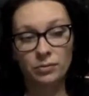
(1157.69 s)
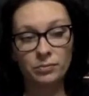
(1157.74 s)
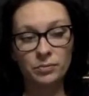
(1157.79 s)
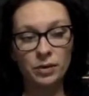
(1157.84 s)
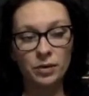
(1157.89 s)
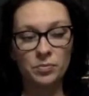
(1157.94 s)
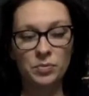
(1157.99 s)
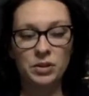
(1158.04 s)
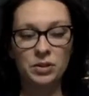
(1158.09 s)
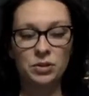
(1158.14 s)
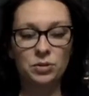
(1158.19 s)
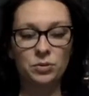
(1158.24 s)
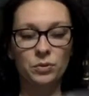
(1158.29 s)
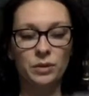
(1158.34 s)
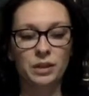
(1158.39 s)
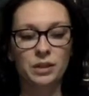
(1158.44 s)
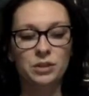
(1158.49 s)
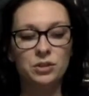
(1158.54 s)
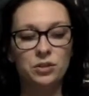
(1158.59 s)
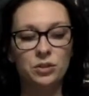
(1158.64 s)

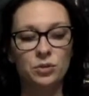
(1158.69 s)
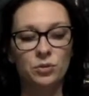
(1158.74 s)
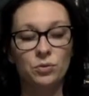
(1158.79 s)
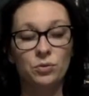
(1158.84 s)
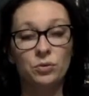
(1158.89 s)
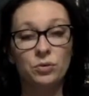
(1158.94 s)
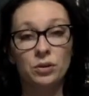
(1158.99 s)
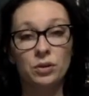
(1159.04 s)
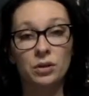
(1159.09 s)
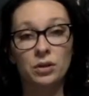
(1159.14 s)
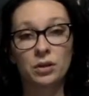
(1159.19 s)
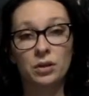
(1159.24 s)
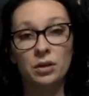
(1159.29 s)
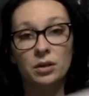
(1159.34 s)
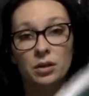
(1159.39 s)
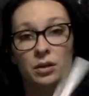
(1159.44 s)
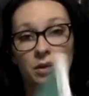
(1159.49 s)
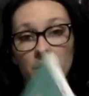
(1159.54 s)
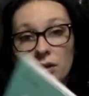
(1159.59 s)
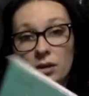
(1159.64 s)
habitually do
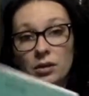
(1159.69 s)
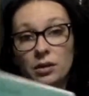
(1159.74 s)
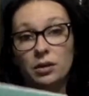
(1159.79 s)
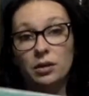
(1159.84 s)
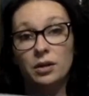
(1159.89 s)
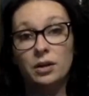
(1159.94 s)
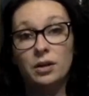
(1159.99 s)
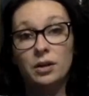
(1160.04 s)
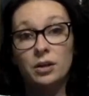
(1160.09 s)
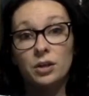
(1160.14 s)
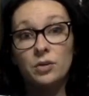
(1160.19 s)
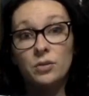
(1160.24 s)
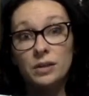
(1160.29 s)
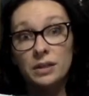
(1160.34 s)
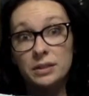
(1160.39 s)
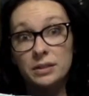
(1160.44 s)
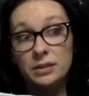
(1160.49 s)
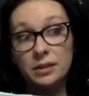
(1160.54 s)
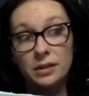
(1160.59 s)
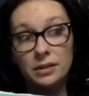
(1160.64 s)

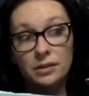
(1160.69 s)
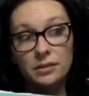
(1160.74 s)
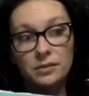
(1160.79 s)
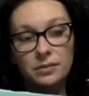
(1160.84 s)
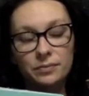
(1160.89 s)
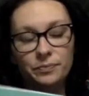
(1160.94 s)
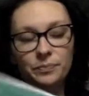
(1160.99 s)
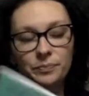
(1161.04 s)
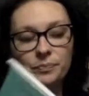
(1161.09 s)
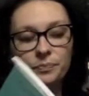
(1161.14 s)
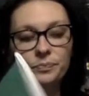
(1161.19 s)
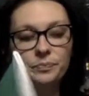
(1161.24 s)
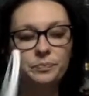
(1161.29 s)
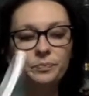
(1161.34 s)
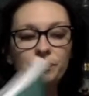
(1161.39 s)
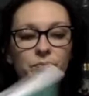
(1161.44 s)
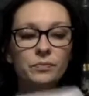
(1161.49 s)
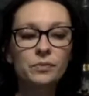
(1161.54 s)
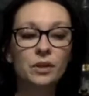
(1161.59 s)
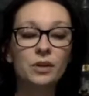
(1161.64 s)
unit studies.
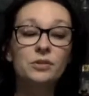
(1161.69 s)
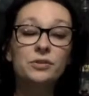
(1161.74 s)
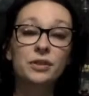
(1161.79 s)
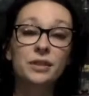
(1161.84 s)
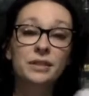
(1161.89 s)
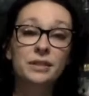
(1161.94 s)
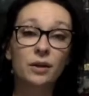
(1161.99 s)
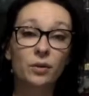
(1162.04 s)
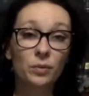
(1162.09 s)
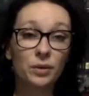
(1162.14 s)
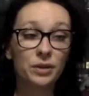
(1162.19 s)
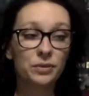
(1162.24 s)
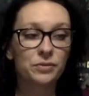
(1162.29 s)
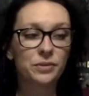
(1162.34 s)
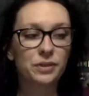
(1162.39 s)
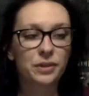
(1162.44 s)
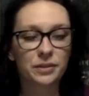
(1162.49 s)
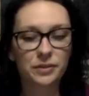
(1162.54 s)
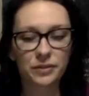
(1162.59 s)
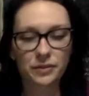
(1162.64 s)
So that's how we use
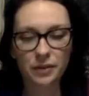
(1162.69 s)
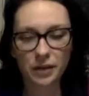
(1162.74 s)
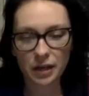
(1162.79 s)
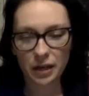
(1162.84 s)
this.